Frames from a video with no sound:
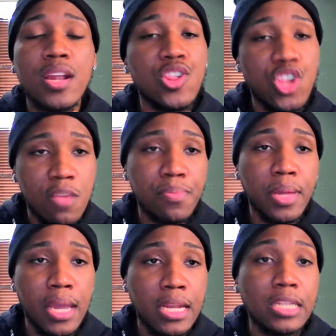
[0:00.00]
that she
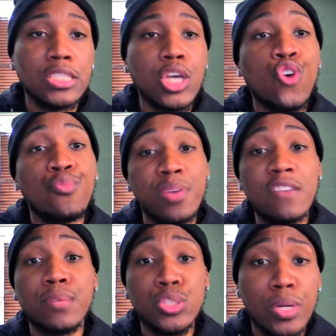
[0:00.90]
played in this whole beef
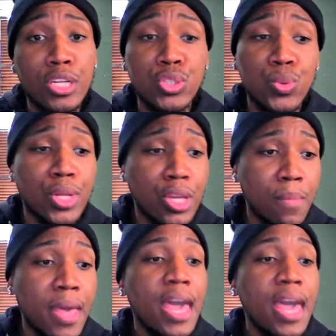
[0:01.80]
between the two of them.